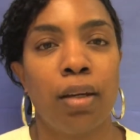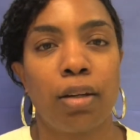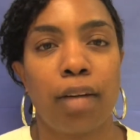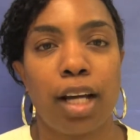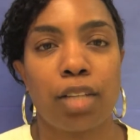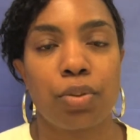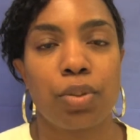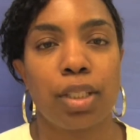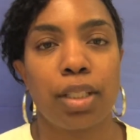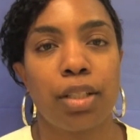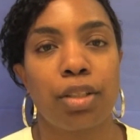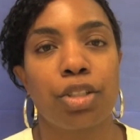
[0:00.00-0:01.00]
grassroots
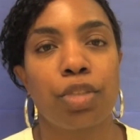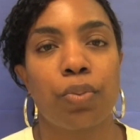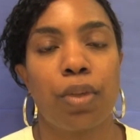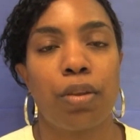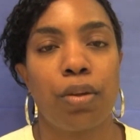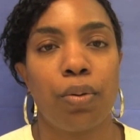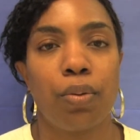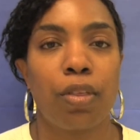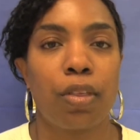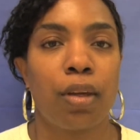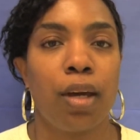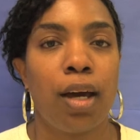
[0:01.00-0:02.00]
leaders with youth
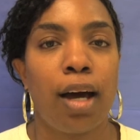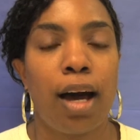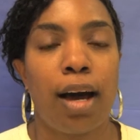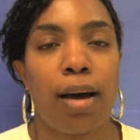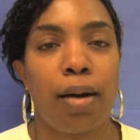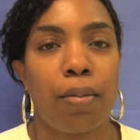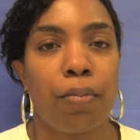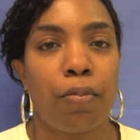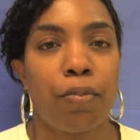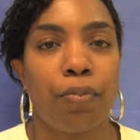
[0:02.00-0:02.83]
um,